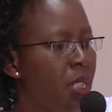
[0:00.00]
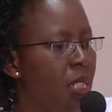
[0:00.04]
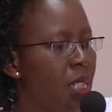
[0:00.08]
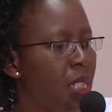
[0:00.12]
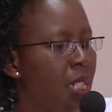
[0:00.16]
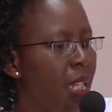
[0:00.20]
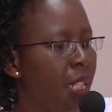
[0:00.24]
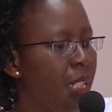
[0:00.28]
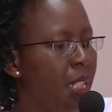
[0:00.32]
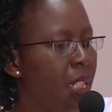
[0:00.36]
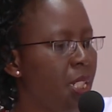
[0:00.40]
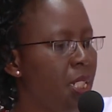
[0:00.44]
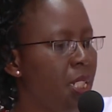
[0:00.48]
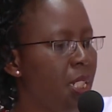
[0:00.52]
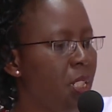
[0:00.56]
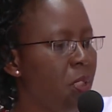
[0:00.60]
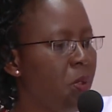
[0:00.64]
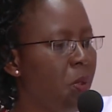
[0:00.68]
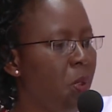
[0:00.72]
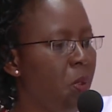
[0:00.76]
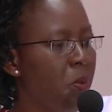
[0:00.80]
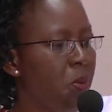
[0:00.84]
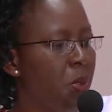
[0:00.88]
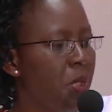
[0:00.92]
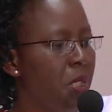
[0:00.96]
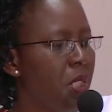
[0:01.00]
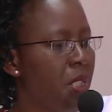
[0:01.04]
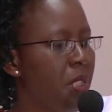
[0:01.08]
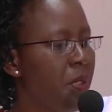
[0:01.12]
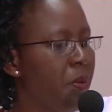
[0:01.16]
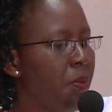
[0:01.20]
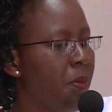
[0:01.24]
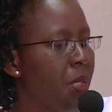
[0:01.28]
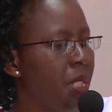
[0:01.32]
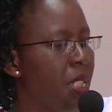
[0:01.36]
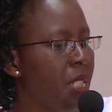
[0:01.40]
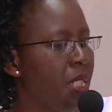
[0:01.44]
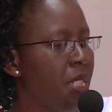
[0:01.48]
targeted
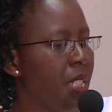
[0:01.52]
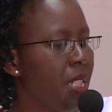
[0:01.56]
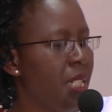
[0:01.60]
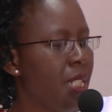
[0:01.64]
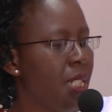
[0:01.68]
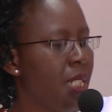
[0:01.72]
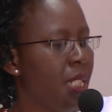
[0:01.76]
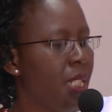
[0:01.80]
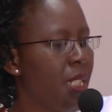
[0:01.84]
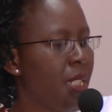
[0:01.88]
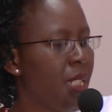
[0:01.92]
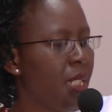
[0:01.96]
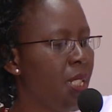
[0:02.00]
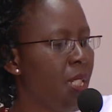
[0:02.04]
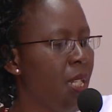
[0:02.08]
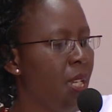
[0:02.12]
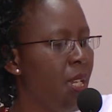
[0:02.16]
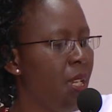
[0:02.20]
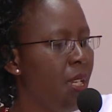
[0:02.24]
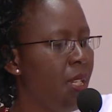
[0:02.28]
community-based testing,